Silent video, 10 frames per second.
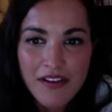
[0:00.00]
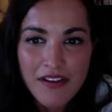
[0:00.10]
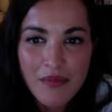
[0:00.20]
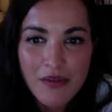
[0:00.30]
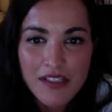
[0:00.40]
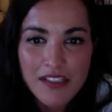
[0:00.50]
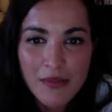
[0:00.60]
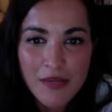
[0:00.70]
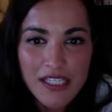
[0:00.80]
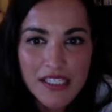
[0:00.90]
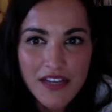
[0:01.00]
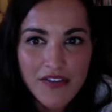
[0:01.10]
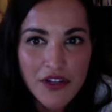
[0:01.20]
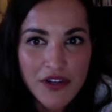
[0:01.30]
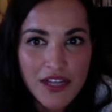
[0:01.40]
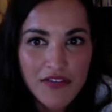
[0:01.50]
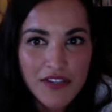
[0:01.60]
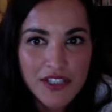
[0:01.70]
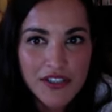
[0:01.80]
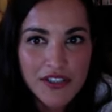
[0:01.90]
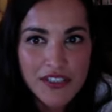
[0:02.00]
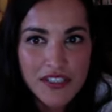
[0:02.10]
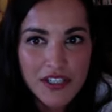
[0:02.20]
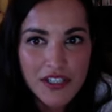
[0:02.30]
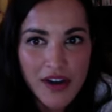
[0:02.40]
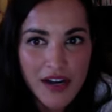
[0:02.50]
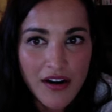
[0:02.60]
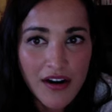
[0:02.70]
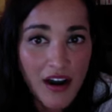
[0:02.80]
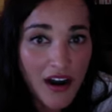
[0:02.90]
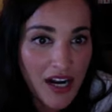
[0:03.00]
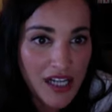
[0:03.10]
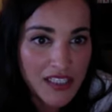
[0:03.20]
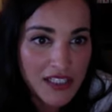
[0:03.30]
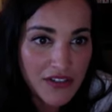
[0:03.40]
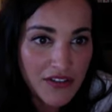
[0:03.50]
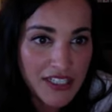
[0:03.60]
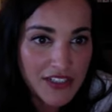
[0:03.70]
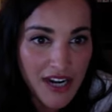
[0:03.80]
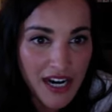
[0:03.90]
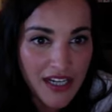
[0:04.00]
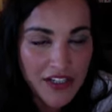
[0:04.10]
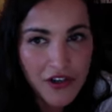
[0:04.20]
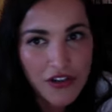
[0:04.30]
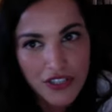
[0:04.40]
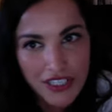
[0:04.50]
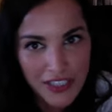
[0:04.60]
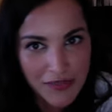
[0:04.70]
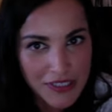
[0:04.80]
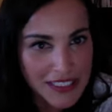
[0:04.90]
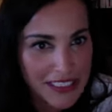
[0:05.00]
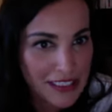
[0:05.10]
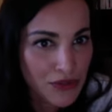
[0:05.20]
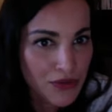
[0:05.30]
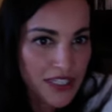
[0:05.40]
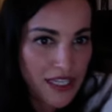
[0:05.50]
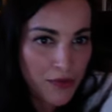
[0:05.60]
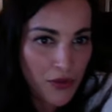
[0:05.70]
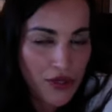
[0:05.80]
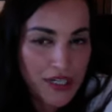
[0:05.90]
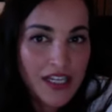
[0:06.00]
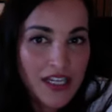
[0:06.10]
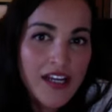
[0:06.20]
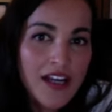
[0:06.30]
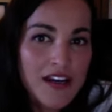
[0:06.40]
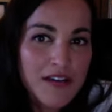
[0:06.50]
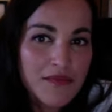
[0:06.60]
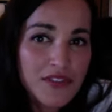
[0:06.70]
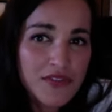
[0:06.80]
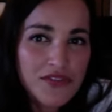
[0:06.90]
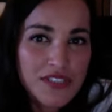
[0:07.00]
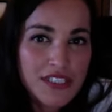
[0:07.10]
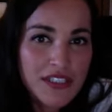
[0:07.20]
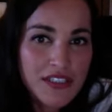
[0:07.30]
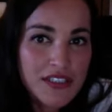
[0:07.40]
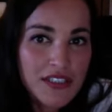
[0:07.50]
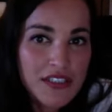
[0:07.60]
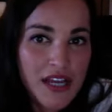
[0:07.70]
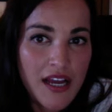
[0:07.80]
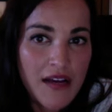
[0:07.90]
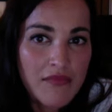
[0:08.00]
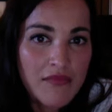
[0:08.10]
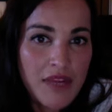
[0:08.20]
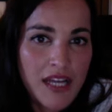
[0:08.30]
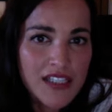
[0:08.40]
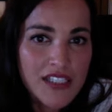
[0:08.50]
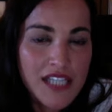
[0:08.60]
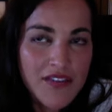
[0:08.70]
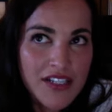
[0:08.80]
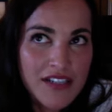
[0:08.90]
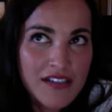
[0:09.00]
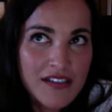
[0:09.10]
when someone is giving you that reassurance that you are actually on the right track, and you're not doing it completely alone at that point, so it was really good. And just having,